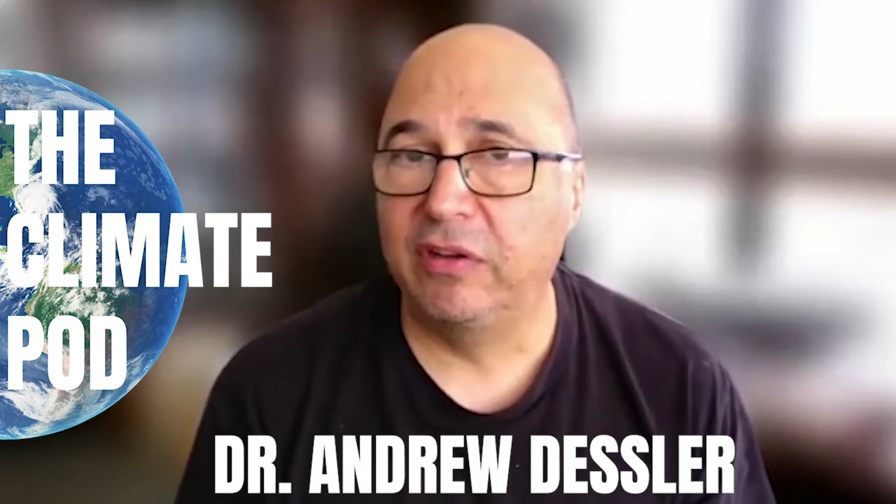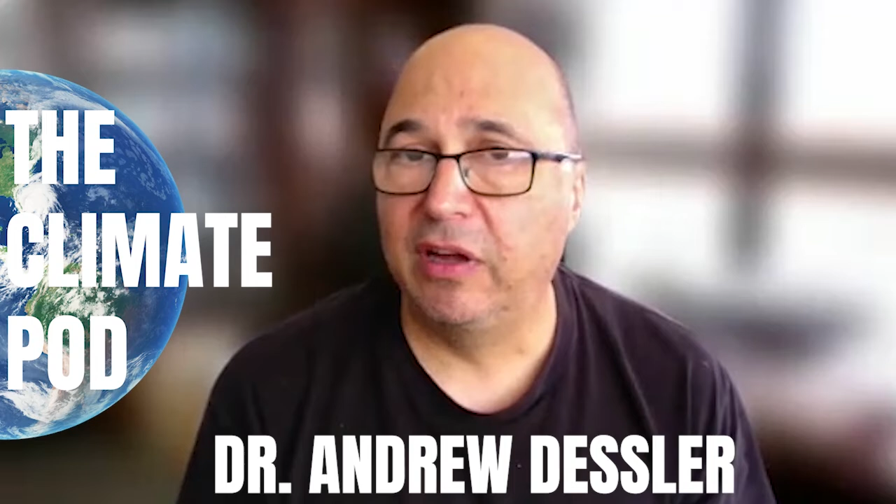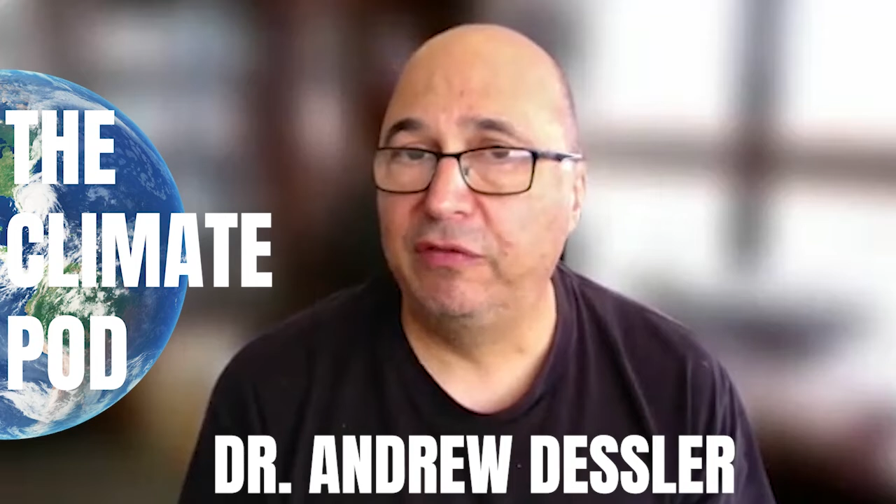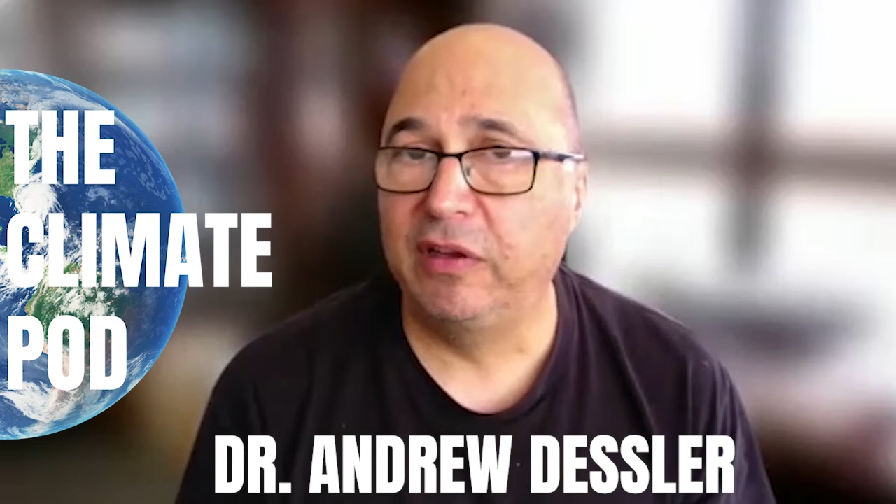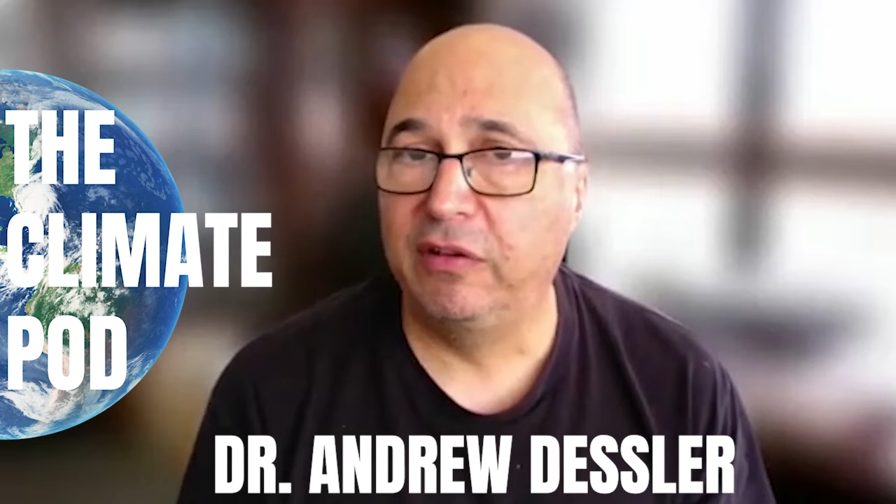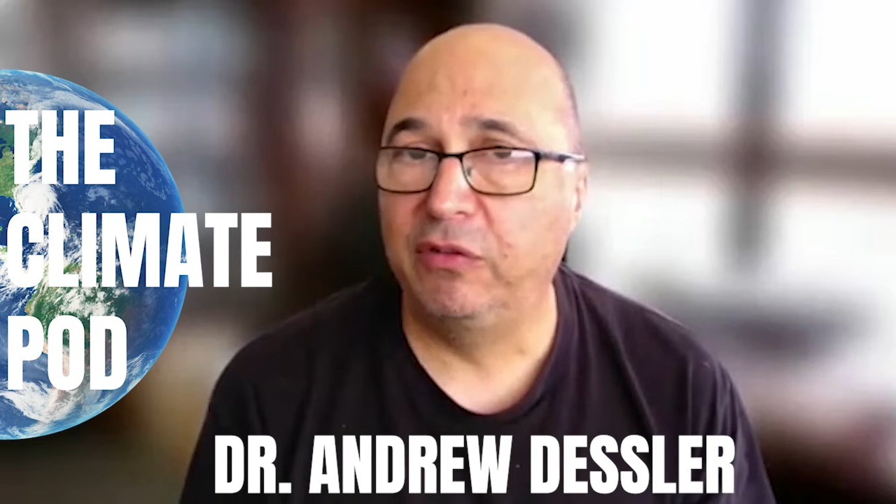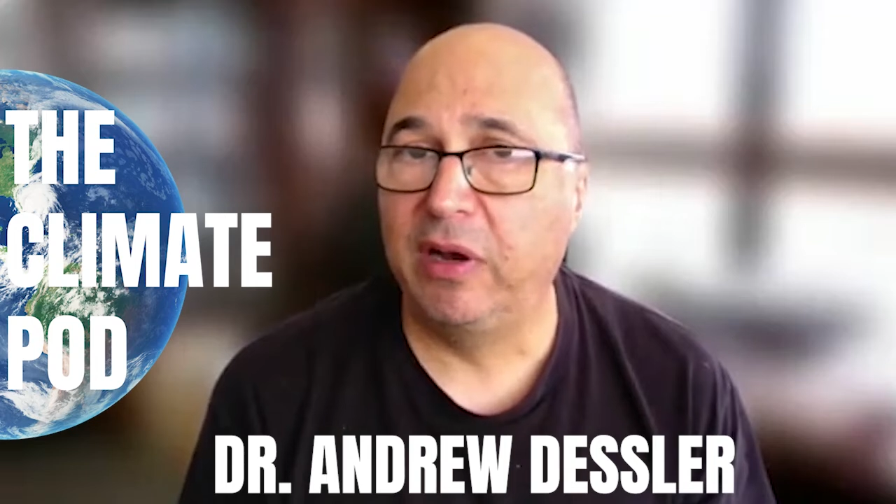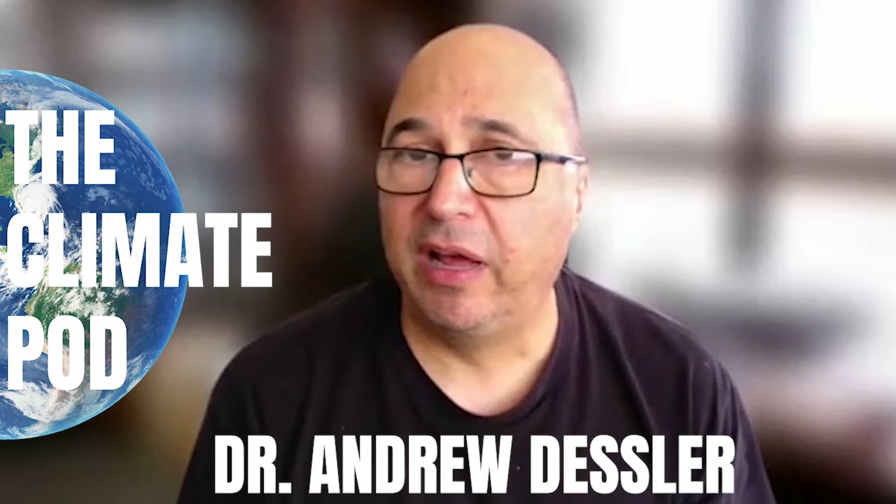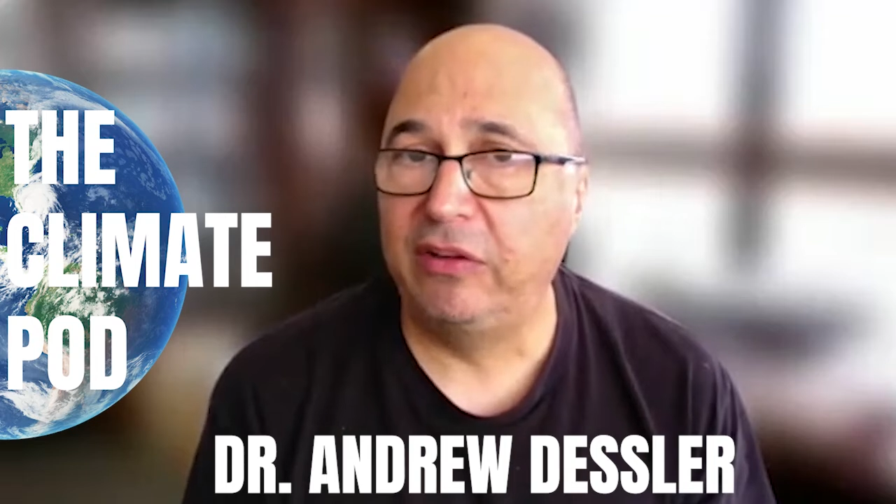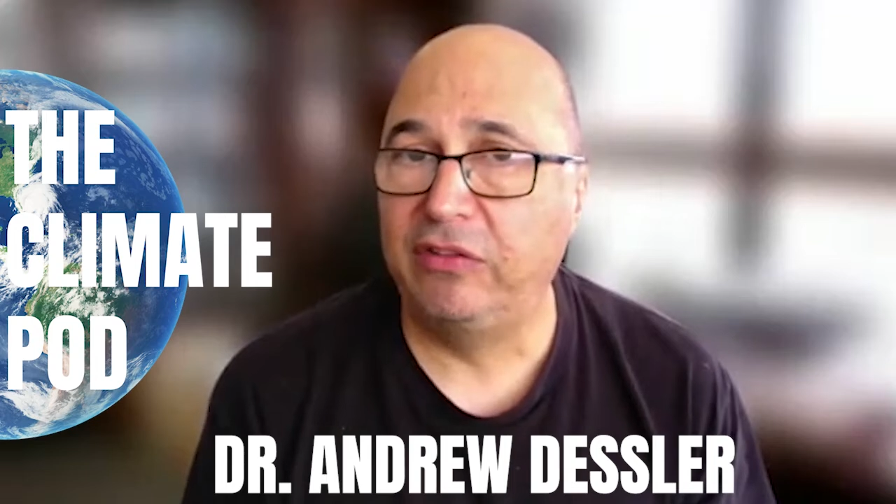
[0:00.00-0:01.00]
enough to give you
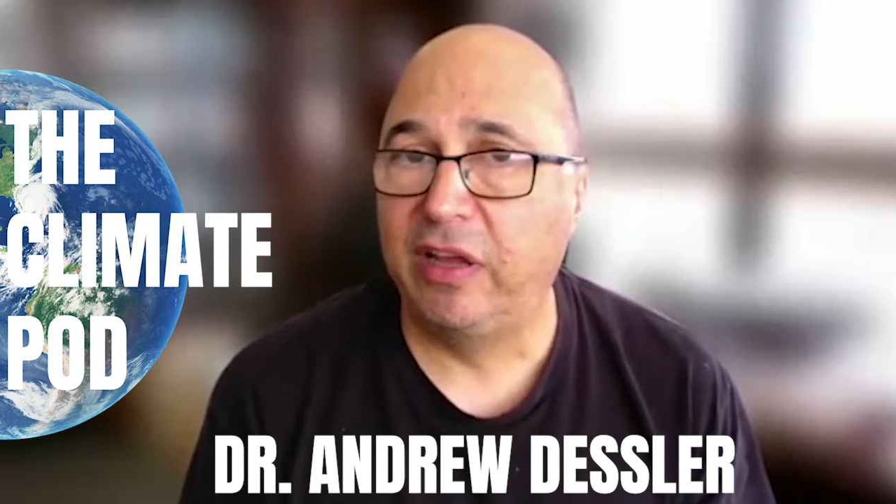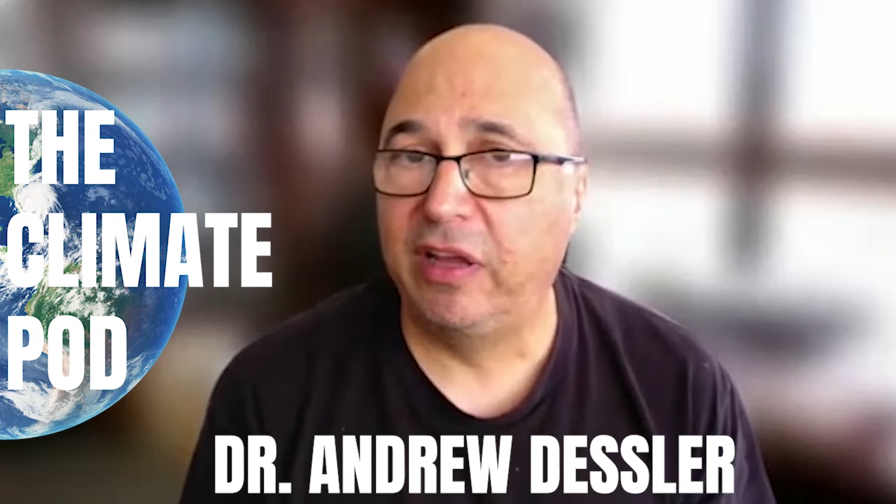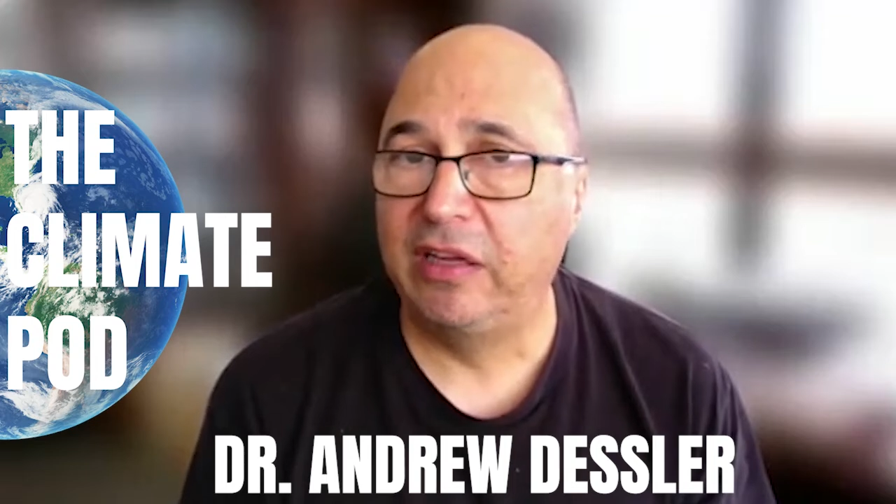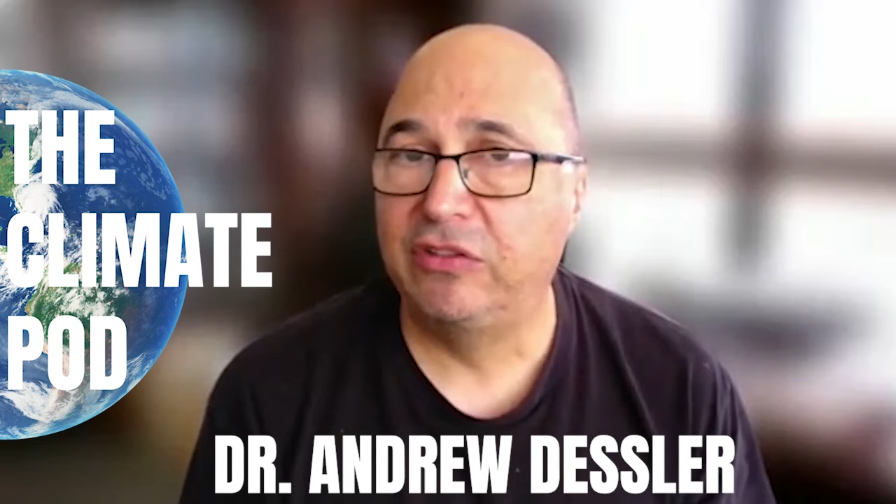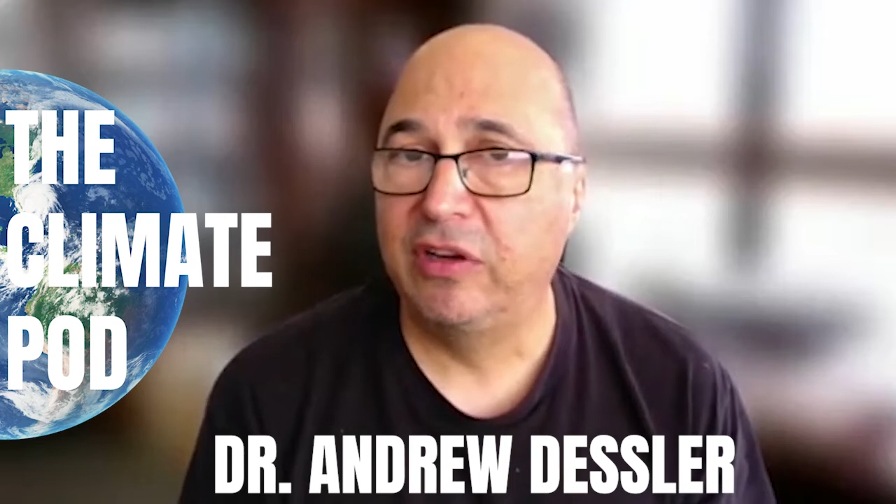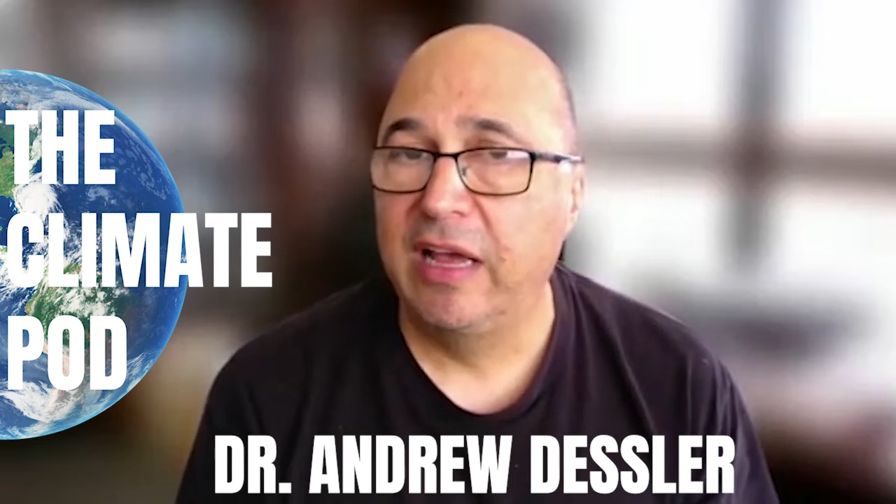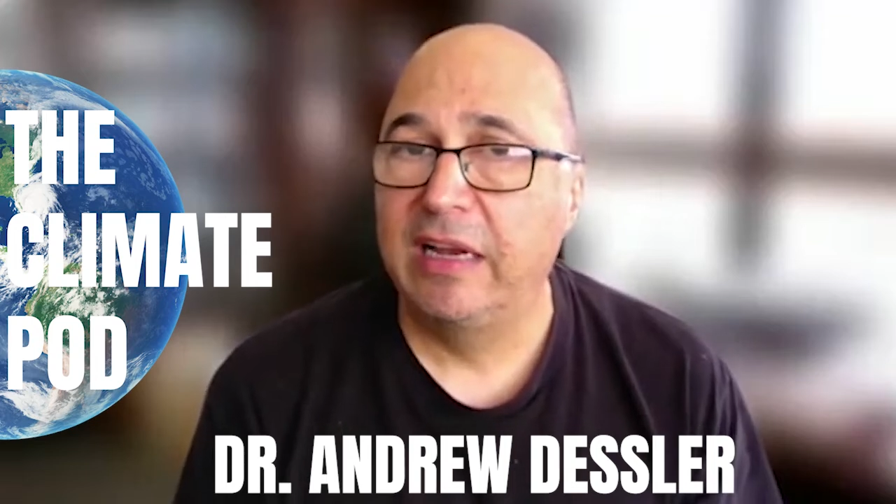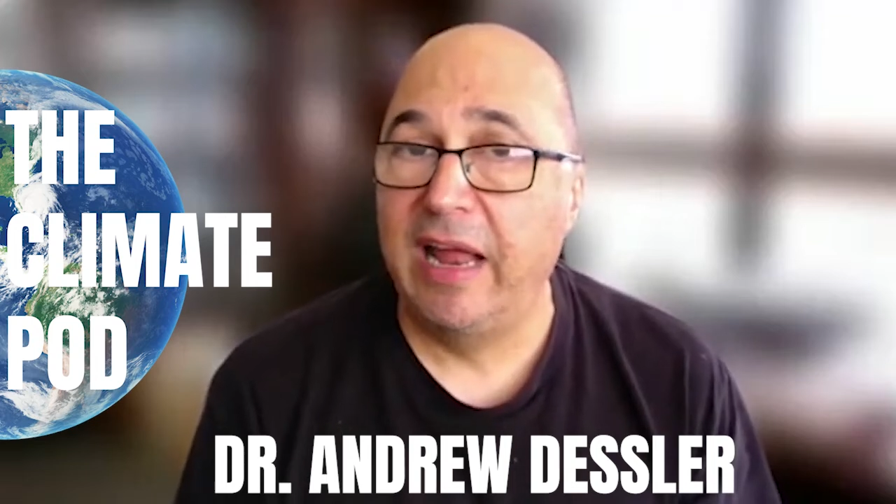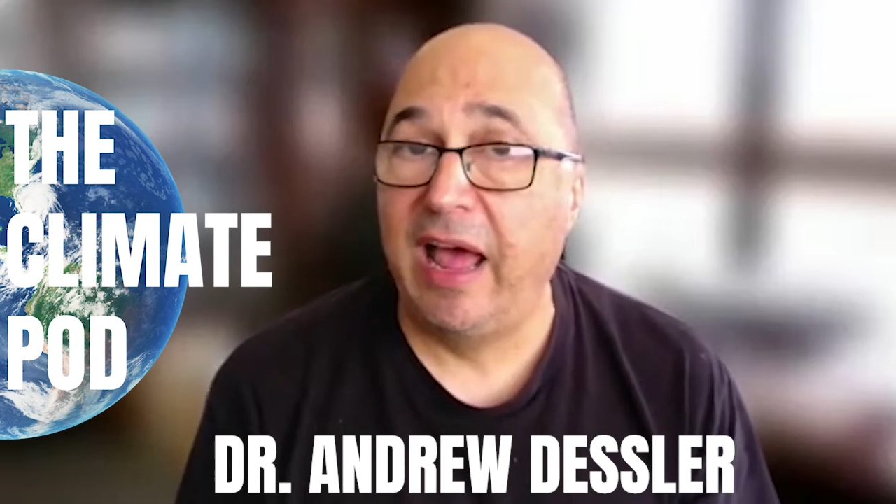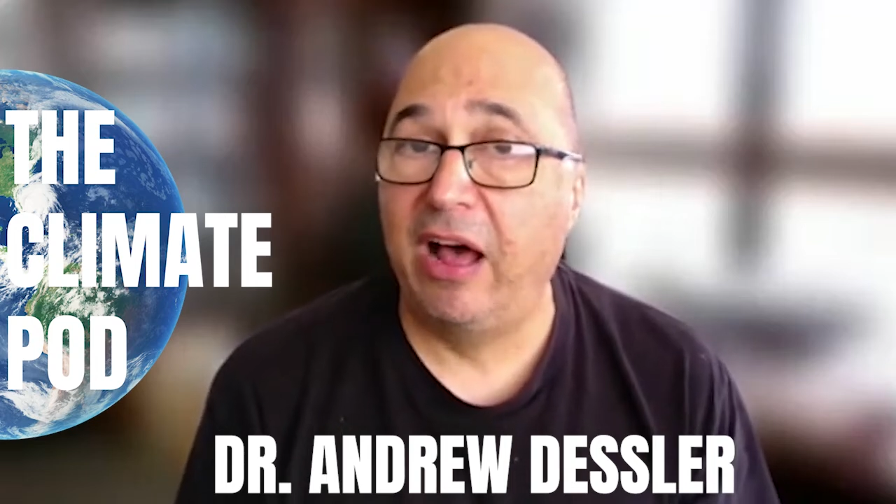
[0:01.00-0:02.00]
an ice age.
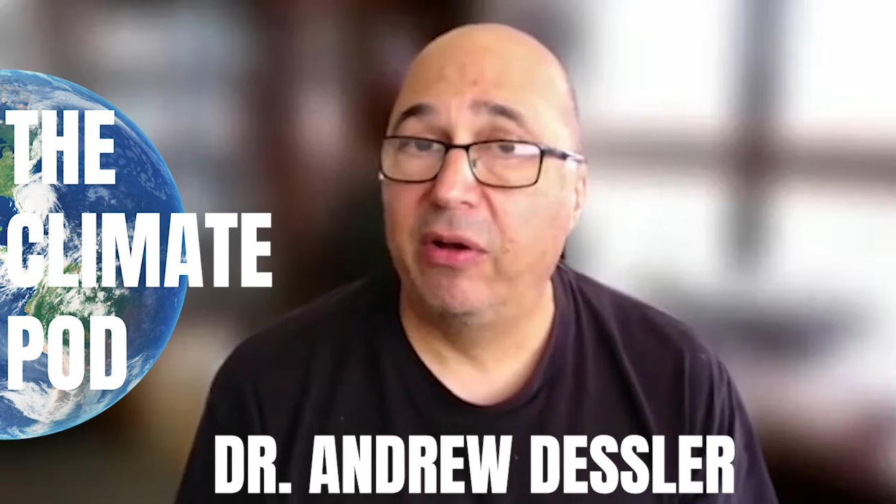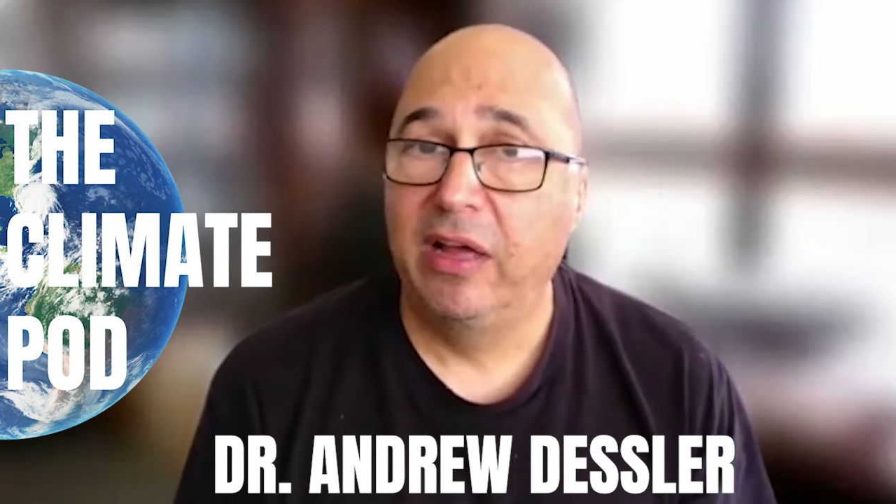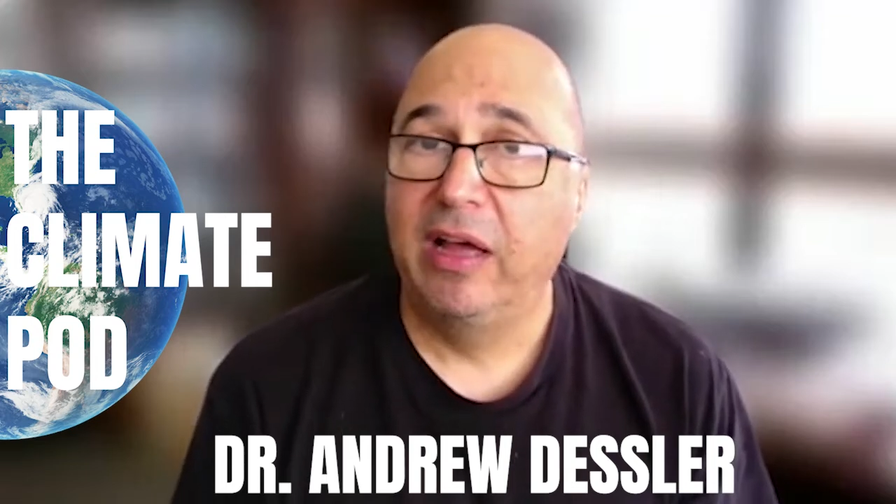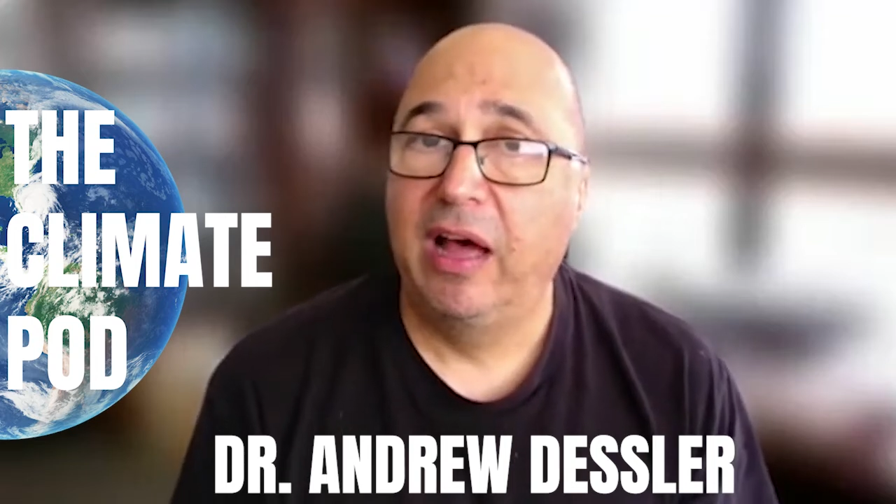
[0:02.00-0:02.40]
Now,